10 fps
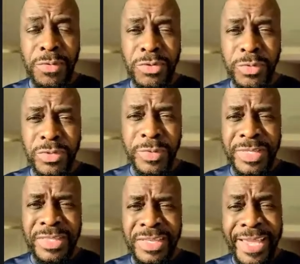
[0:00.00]
which was
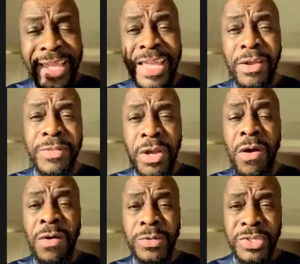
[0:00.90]
with the head of the
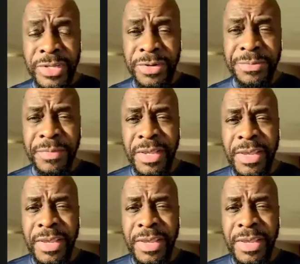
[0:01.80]
call center.